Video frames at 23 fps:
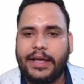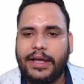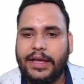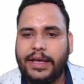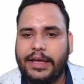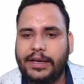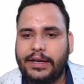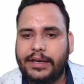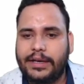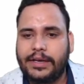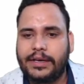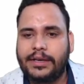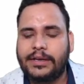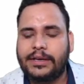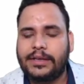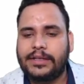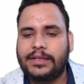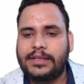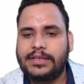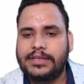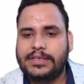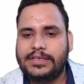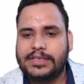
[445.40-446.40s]
in
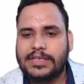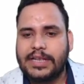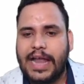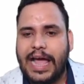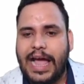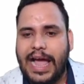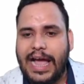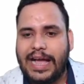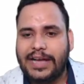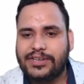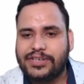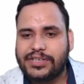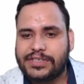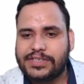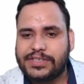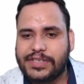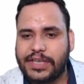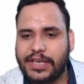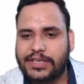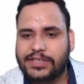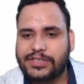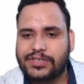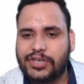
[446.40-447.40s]

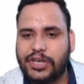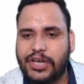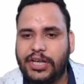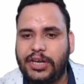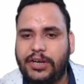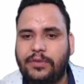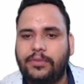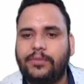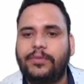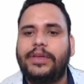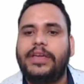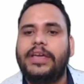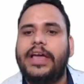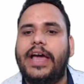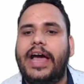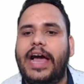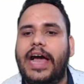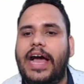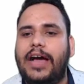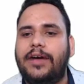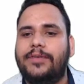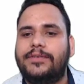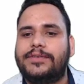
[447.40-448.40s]
/16 we
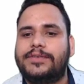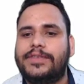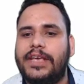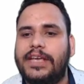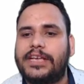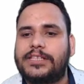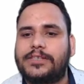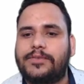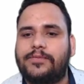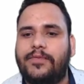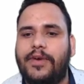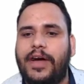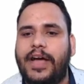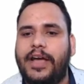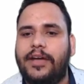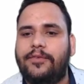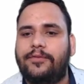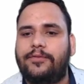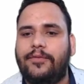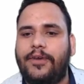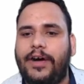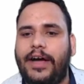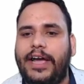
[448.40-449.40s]
have
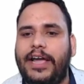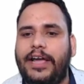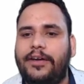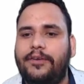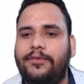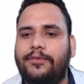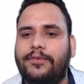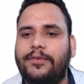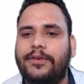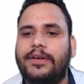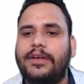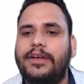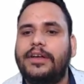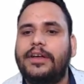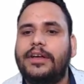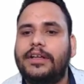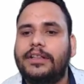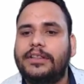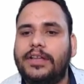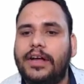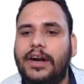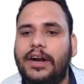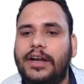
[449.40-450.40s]

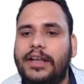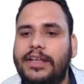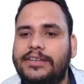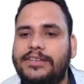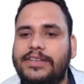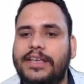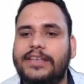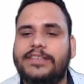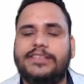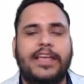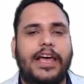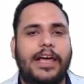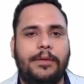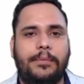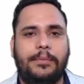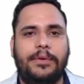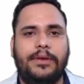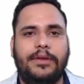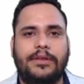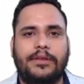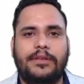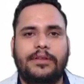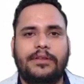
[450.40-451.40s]
655.36
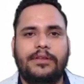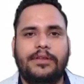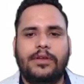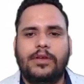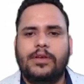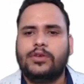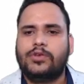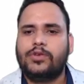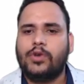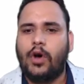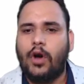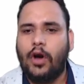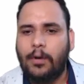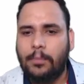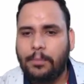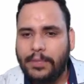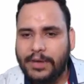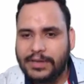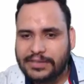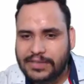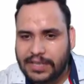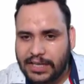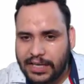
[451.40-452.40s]
IP. So
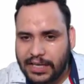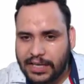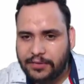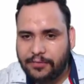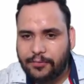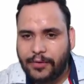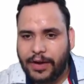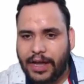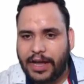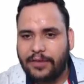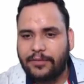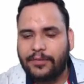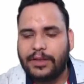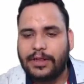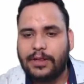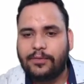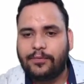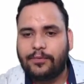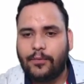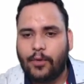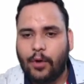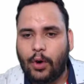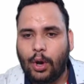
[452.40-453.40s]
obviously if I
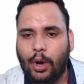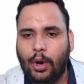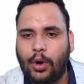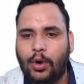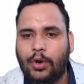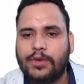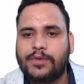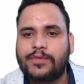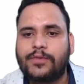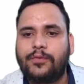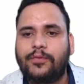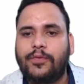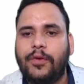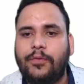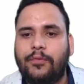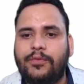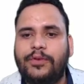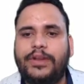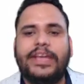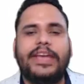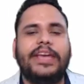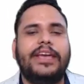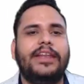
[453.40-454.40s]
will follow
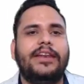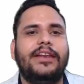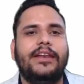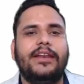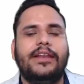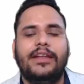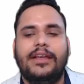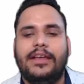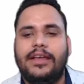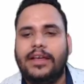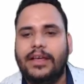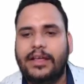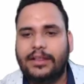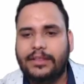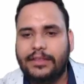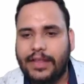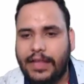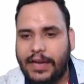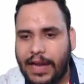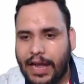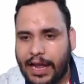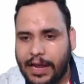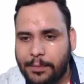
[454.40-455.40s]
15
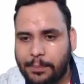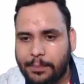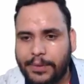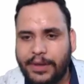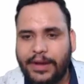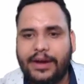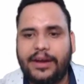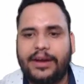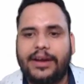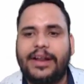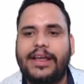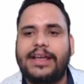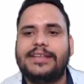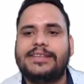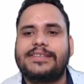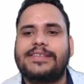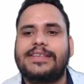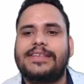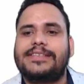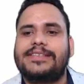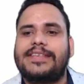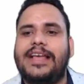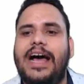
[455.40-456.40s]
then IP
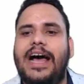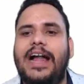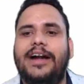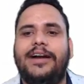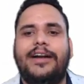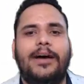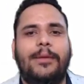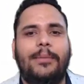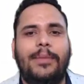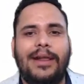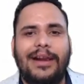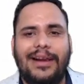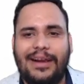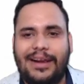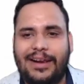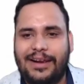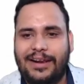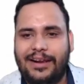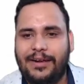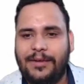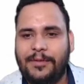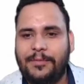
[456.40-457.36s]
addresses are double,